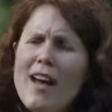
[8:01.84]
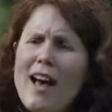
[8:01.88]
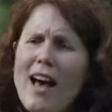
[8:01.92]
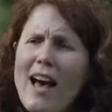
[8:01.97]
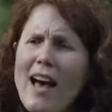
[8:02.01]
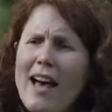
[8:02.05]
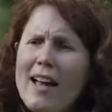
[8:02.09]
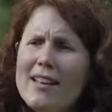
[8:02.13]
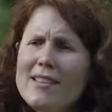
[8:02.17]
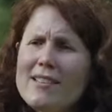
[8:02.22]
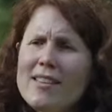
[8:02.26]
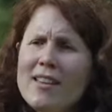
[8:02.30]

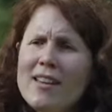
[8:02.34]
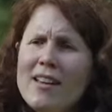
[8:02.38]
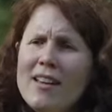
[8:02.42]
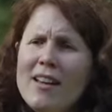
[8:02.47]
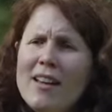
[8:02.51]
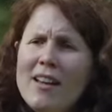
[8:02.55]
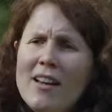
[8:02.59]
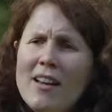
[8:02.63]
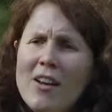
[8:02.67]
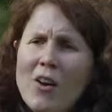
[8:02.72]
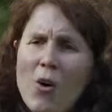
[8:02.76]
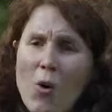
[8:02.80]
at
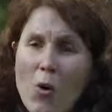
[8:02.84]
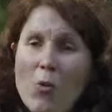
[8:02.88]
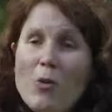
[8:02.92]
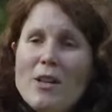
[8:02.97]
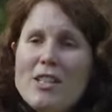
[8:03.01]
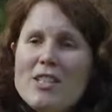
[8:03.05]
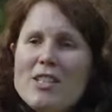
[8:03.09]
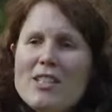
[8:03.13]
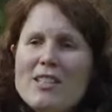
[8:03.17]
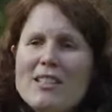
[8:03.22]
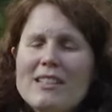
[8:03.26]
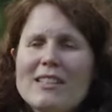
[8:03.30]

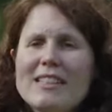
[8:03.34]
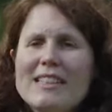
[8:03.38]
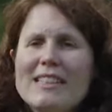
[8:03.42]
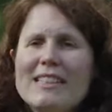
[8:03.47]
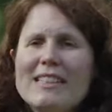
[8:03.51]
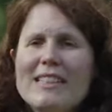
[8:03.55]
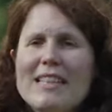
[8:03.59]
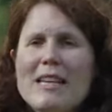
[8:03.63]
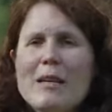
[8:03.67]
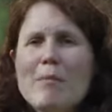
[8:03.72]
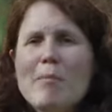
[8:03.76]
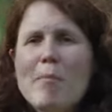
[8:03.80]
originally
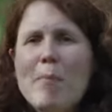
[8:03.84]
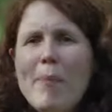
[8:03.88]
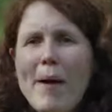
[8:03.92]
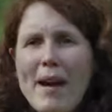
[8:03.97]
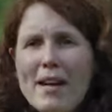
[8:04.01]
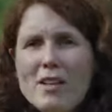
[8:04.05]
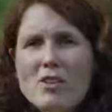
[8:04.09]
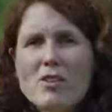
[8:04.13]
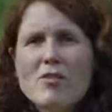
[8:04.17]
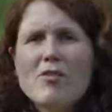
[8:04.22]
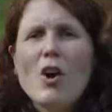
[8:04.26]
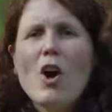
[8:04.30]
the
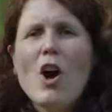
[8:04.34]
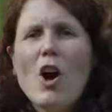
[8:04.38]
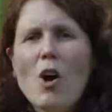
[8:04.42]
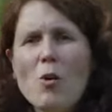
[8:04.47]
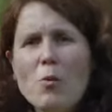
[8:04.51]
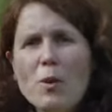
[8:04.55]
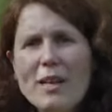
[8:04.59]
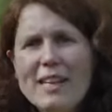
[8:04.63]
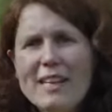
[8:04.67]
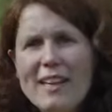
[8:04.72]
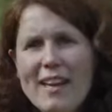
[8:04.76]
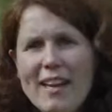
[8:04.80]
impact of a
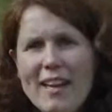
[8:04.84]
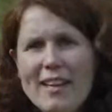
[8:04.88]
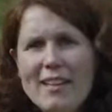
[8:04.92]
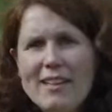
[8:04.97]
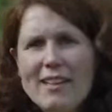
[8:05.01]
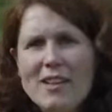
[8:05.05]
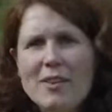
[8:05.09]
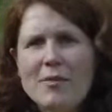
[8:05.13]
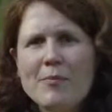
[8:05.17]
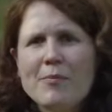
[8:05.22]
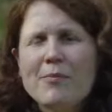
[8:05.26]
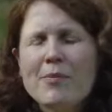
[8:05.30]

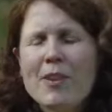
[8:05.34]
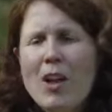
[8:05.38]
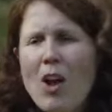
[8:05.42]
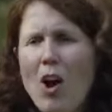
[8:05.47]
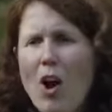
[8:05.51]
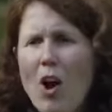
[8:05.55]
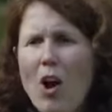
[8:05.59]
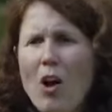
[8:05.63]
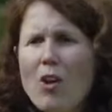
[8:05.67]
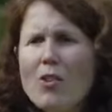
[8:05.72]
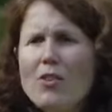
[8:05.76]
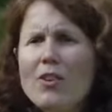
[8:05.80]
hurricane
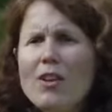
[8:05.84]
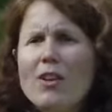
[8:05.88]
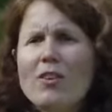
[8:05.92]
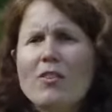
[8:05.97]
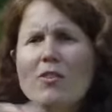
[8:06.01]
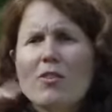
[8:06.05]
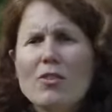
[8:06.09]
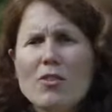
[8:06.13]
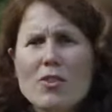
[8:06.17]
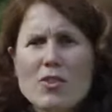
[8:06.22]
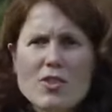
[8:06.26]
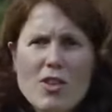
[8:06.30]
on
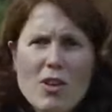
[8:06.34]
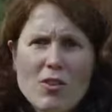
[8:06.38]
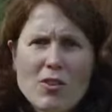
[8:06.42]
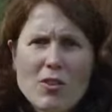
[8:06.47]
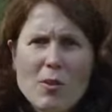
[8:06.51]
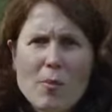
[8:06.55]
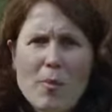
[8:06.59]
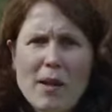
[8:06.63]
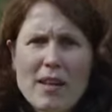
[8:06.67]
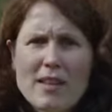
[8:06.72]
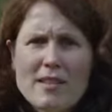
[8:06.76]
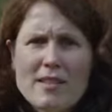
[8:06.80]
the
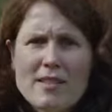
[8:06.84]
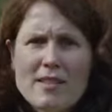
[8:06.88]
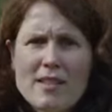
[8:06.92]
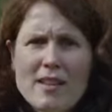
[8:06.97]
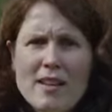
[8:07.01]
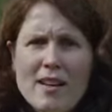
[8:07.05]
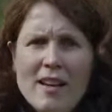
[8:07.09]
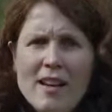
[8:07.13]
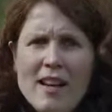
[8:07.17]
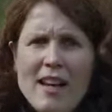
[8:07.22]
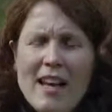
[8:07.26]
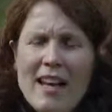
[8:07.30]
Sundarbans.
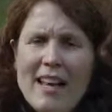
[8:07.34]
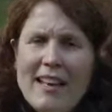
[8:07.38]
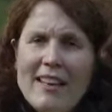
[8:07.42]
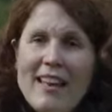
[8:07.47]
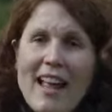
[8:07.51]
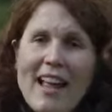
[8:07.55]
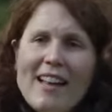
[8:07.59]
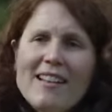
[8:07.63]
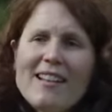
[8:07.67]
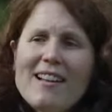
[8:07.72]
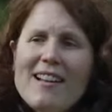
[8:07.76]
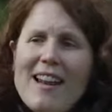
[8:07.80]
And
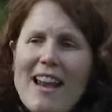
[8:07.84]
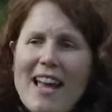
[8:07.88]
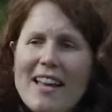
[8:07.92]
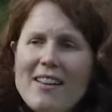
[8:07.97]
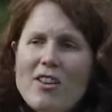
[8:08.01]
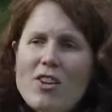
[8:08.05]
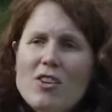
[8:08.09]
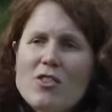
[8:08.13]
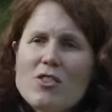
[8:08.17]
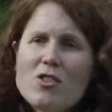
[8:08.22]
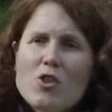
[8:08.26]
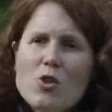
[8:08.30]
that led
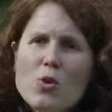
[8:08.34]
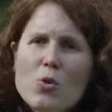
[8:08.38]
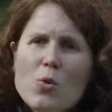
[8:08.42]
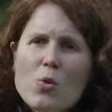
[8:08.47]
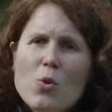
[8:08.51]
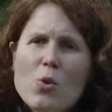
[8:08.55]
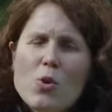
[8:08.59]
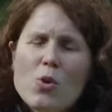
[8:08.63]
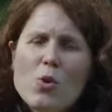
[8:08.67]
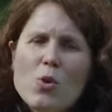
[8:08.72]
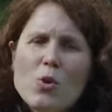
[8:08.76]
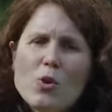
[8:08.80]
us
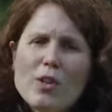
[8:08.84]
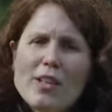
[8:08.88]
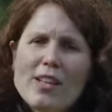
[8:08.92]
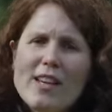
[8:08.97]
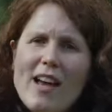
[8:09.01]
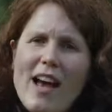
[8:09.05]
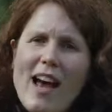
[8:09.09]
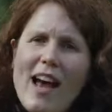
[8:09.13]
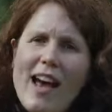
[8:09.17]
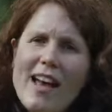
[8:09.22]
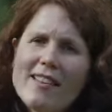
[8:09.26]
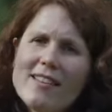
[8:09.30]
to look
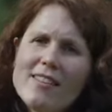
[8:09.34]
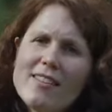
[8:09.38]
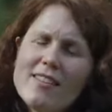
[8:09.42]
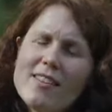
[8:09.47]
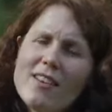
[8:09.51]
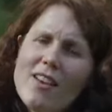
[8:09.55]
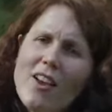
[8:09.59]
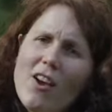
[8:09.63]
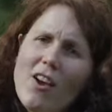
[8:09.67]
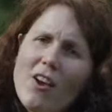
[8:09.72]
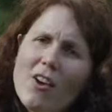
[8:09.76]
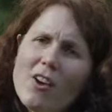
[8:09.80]
at
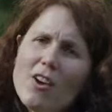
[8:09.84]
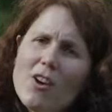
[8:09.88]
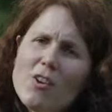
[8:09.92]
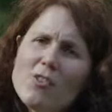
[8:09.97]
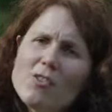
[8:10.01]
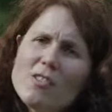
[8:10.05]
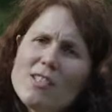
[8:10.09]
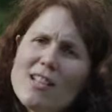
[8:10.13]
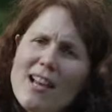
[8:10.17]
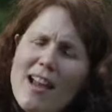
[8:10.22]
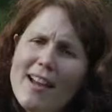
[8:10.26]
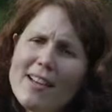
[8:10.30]
a
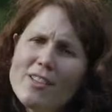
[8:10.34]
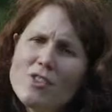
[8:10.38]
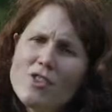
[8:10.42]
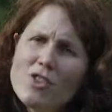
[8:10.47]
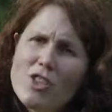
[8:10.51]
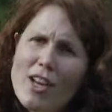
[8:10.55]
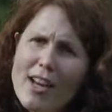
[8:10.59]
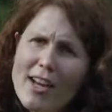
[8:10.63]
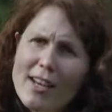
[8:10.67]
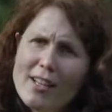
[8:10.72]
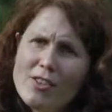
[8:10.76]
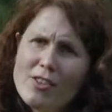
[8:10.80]
coastline
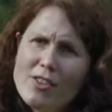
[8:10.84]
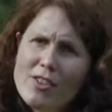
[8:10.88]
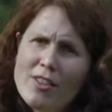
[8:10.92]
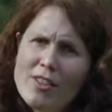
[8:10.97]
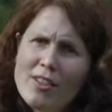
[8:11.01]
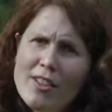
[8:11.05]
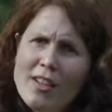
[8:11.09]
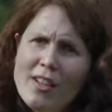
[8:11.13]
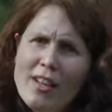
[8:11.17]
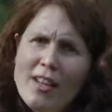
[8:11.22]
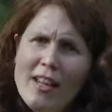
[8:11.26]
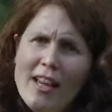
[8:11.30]
change.
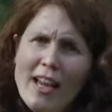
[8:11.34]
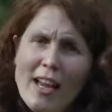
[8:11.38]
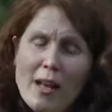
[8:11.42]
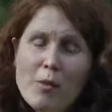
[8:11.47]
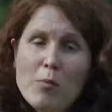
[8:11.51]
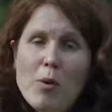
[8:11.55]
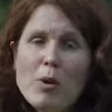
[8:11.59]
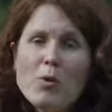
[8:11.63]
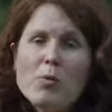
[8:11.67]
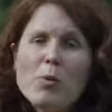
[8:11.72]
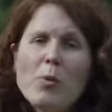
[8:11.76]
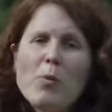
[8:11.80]
And
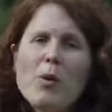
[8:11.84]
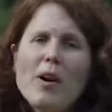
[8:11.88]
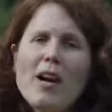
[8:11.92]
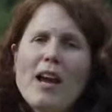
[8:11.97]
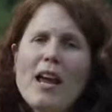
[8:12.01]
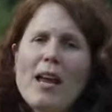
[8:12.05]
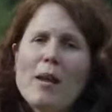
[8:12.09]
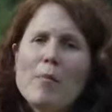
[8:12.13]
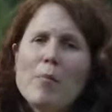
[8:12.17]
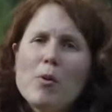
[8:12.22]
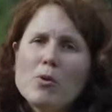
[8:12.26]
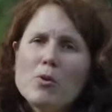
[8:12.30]
what we were
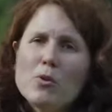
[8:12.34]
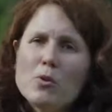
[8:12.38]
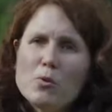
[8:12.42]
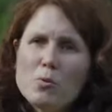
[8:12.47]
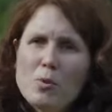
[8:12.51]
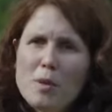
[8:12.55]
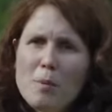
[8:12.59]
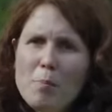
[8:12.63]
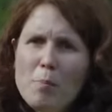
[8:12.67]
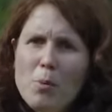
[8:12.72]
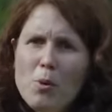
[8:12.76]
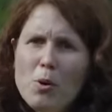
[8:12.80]
able to
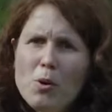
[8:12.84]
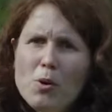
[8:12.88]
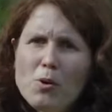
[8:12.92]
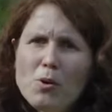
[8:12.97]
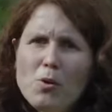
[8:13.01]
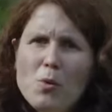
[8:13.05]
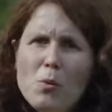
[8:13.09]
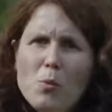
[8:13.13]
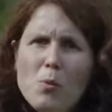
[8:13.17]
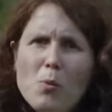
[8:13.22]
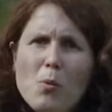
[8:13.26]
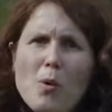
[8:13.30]

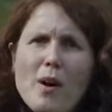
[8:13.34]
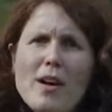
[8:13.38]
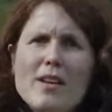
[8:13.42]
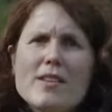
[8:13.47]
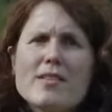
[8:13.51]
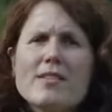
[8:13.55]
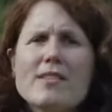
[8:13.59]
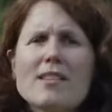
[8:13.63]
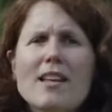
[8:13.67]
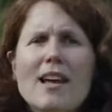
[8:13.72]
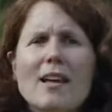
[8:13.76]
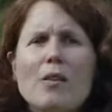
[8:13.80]
report
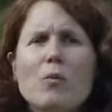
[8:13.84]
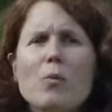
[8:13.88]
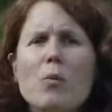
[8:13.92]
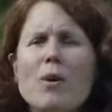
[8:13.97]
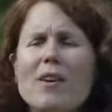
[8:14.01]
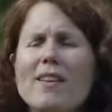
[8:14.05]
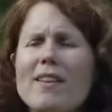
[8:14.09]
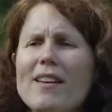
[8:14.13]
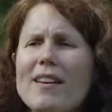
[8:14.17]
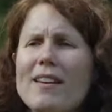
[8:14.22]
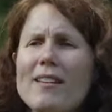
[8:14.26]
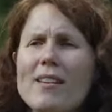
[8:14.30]
was that
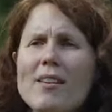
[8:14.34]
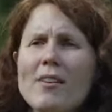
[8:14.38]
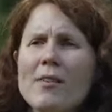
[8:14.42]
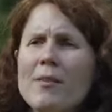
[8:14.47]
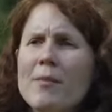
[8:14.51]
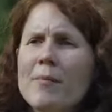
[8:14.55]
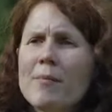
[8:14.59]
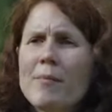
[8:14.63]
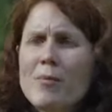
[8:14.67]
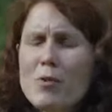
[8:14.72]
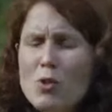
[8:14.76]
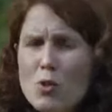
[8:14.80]
within
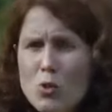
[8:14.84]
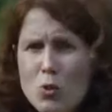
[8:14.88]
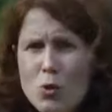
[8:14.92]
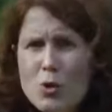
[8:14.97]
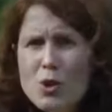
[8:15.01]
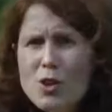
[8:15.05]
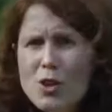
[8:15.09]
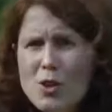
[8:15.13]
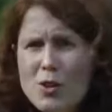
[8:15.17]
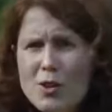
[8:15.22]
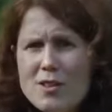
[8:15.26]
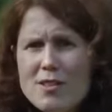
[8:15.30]

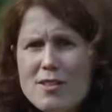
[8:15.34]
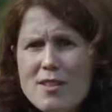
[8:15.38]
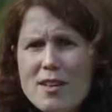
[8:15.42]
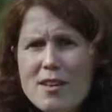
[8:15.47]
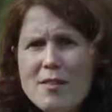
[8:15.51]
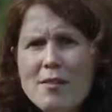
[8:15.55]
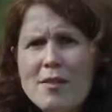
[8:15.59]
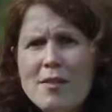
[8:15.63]
2 years,